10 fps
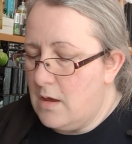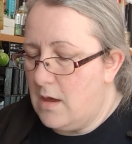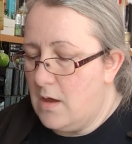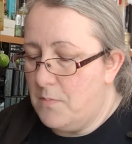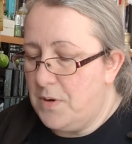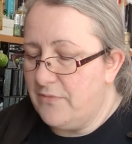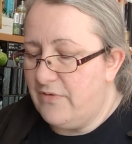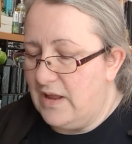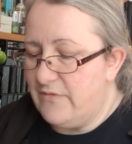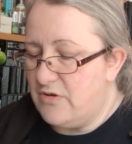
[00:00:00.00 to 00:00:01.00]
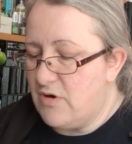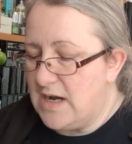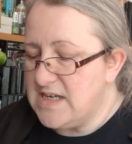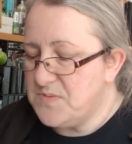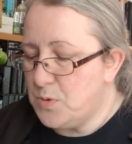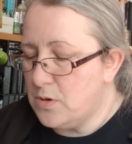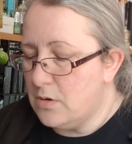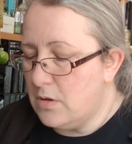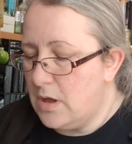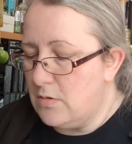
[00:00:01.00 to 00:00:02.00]
a uh, plum flavoured rice
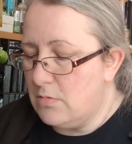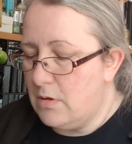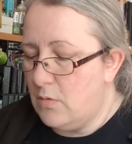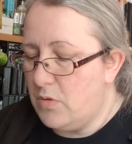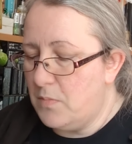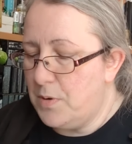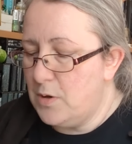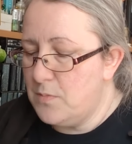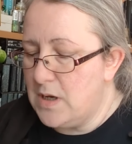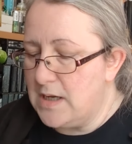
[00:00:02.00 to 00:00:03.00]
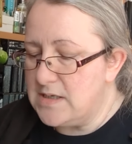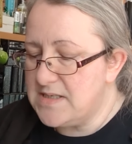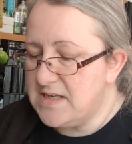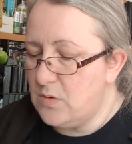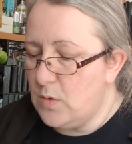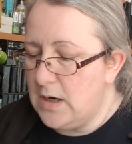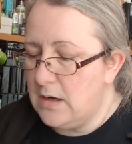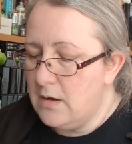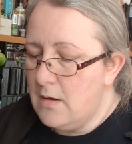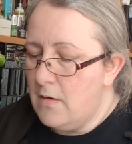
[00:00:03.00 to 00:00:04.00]
ball, you'll know that plum and
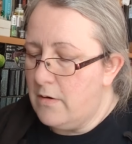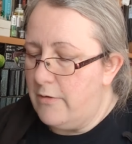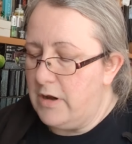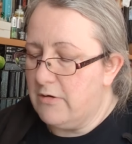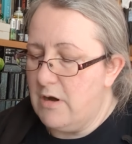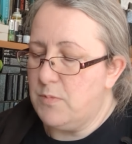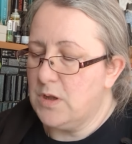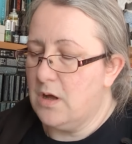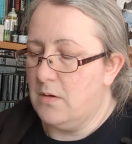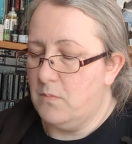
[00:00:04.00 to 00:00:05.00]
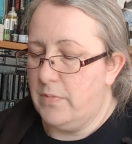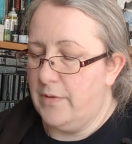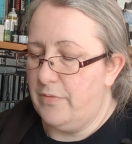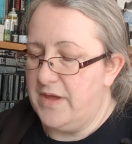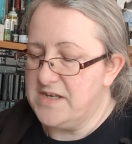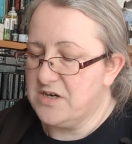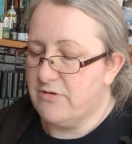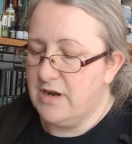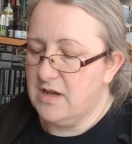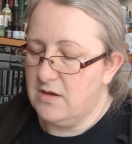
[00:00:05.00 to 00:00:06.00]
seaweed are an incredible combo. This
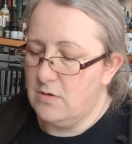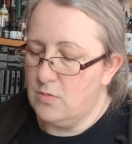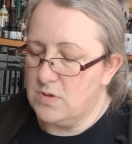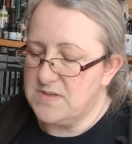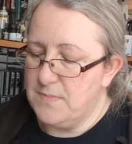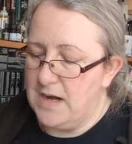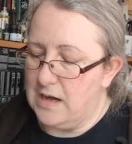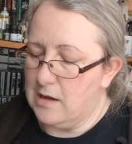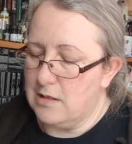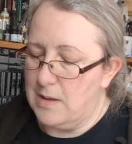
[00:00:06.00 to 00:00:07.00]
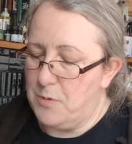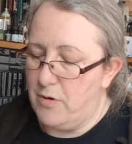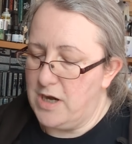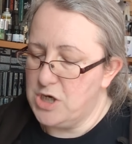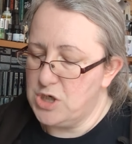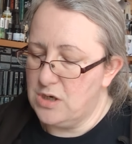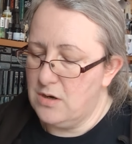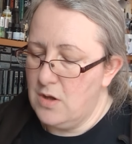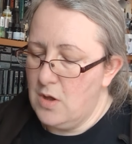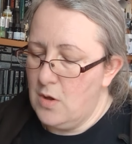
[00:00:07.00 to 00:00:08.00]
cracker was made in
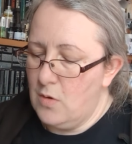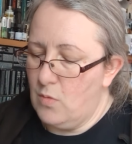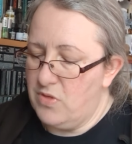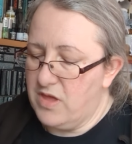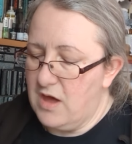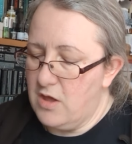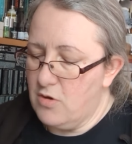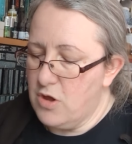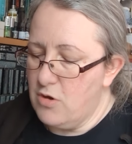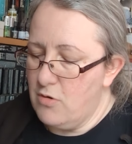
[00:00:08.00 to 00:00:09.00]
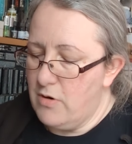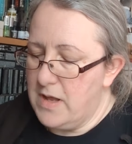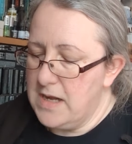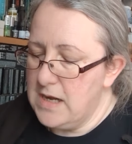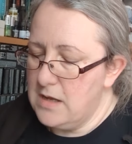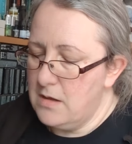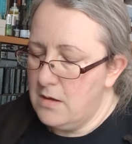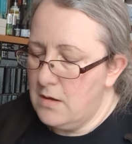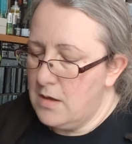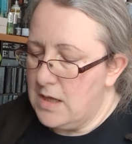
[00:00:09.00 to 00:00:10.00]
collaboration with Gyokuroen,
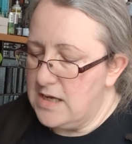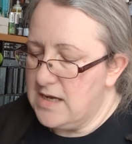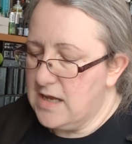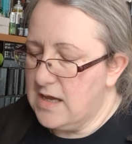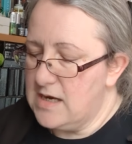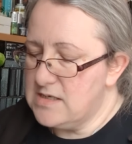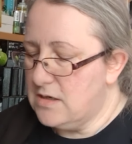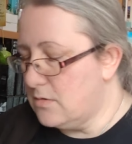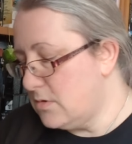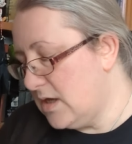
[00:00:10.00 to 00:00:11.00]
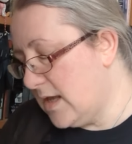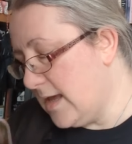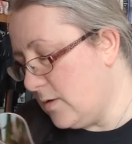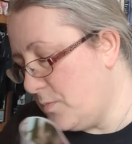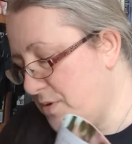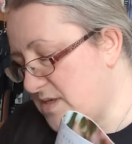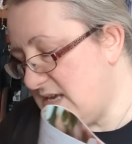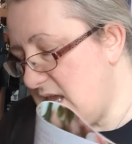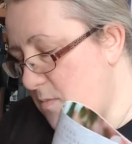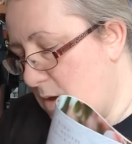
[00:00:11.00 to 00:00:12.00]
a decades old kelp
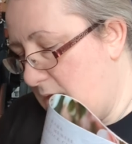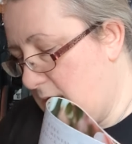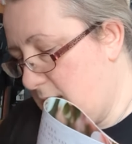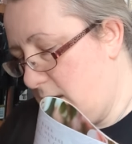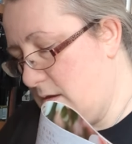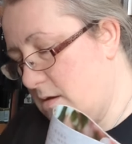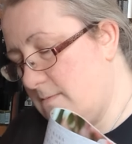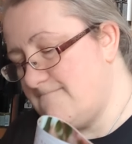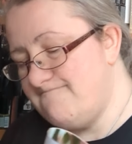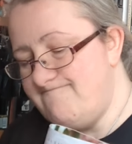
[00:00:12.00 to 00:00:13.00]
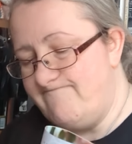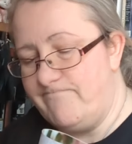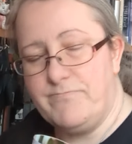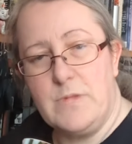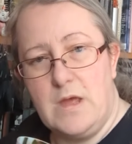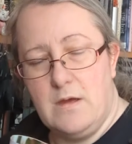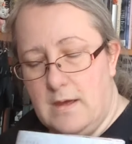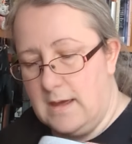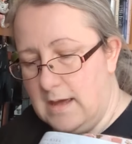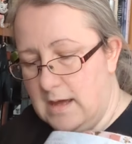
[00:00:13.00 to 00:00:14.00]
tea maker. Hmm.
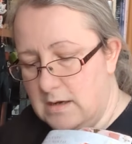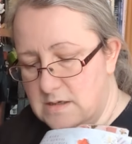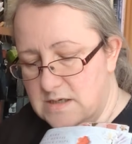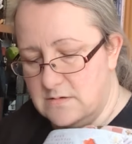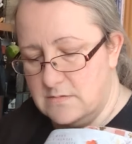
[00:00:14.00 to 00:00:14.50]
And